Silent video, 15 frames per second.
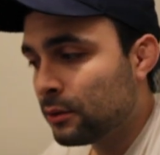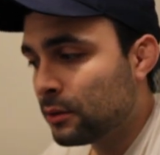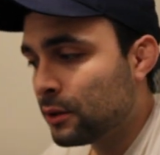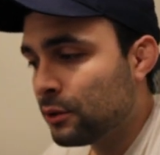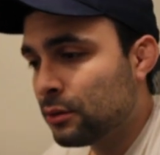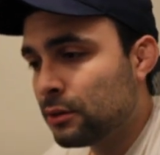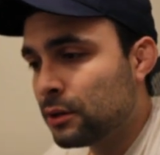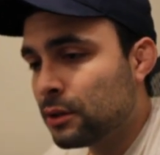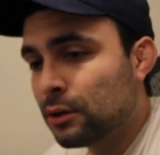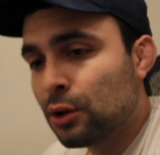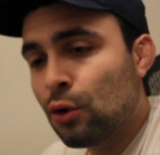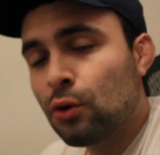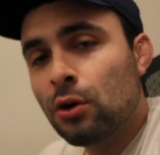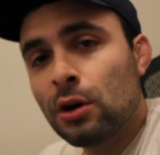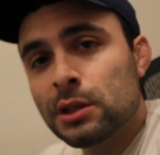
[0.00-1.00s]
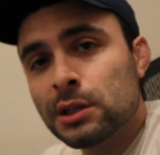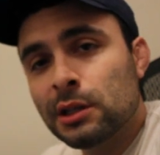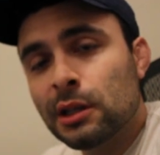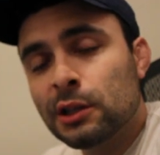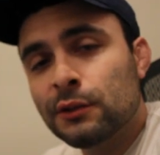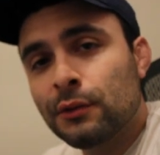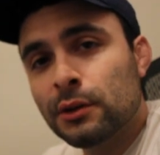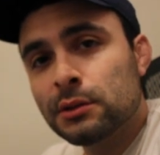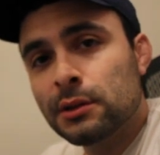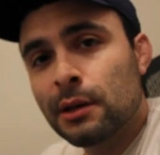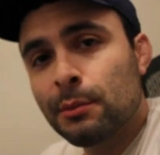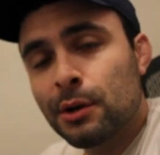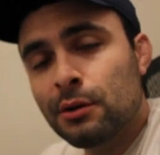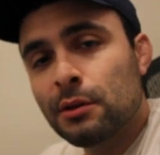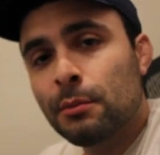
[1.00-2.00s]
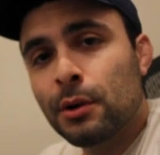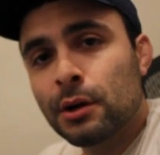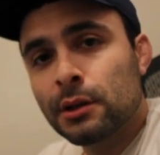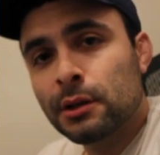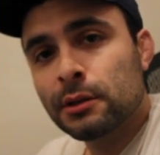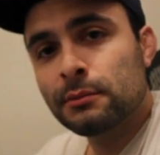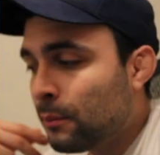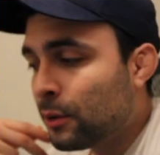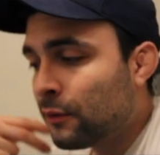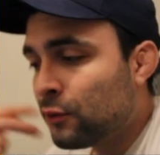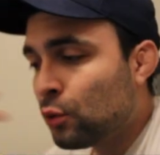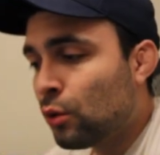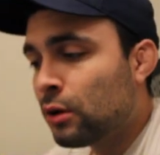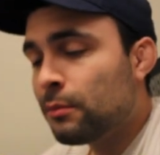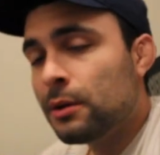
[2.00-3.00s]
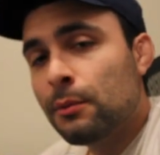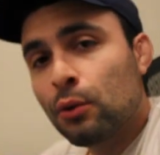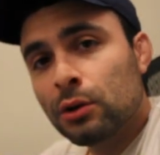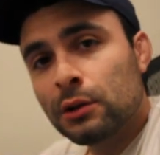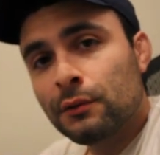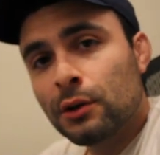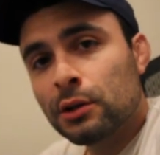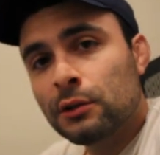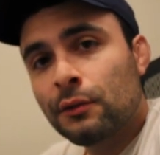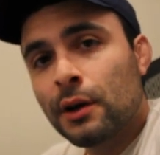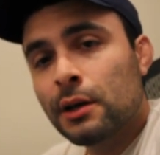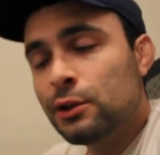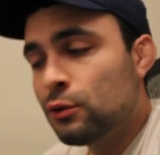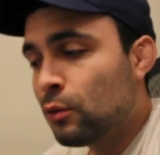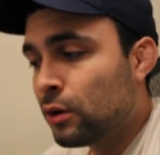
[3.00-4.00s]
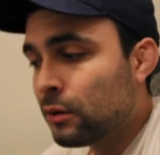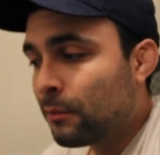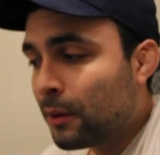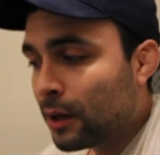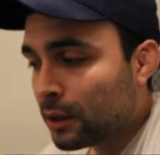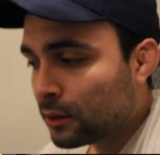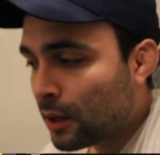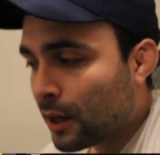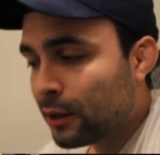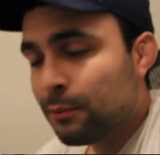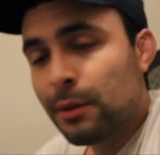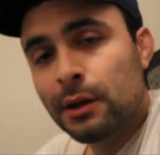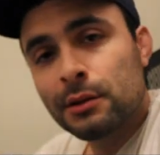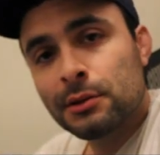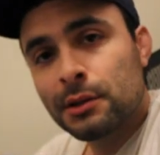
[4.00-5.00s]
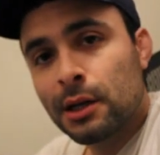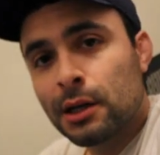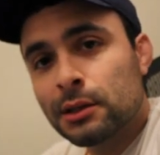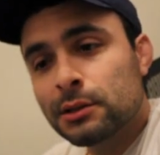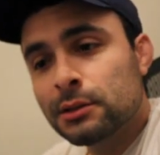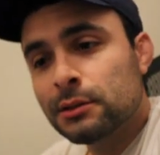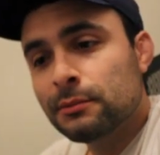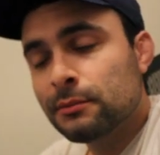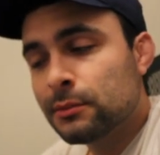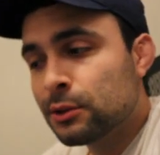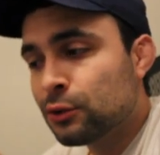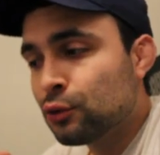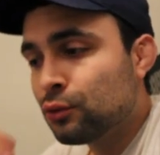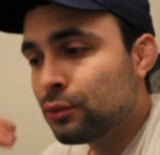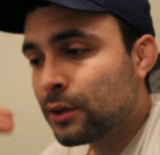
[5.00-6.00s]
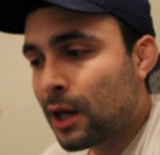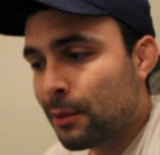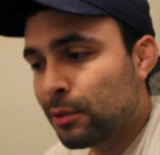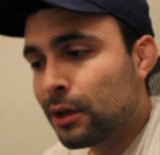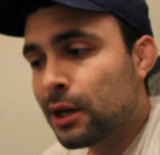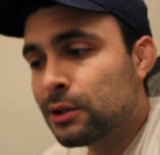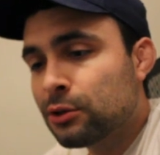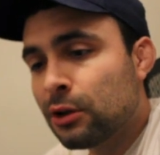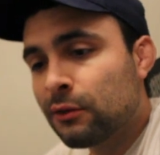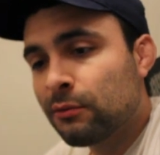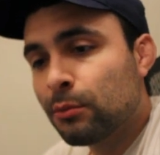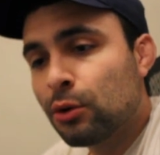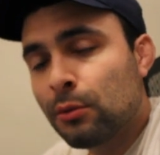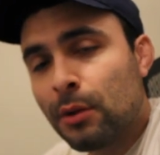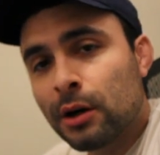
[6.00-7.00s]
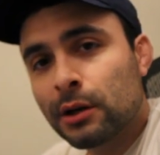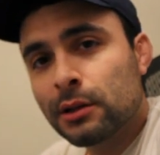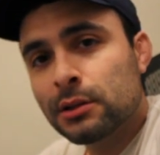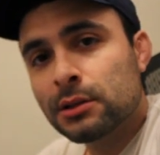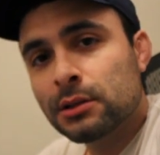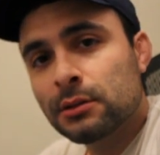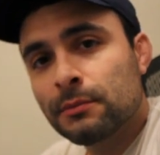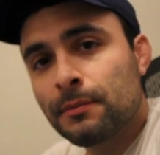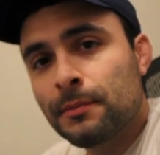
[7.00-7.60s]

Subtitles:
The low-cost index funds that mirror the market, but if you want to be more diversified, you want to buy higher beta stocks to capitalize off bull markets.